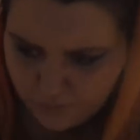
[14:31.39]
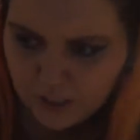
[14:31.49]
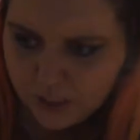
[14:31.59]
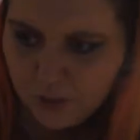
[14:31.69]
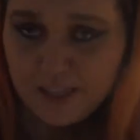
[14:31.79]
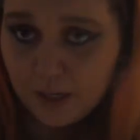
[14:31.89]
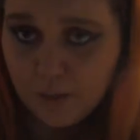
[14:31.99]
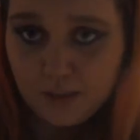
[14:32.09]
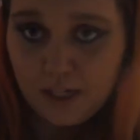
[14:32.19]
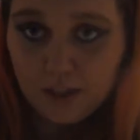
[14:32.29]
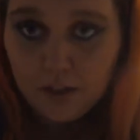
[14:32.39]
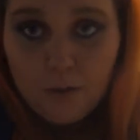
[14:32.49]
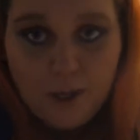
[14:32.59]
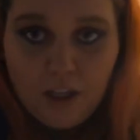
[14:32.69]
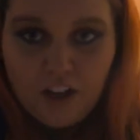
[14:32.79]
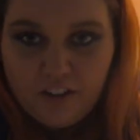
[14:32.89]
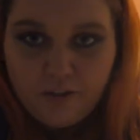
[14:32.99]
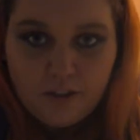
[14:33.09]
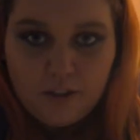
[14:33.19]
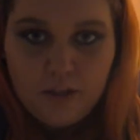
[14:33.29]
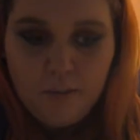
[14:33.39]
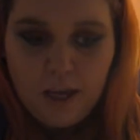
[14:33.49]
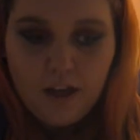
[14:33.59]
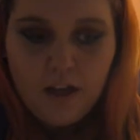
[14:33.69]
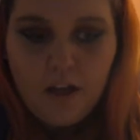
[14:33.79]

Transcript: So I think it will take a little bit longer for it to bake.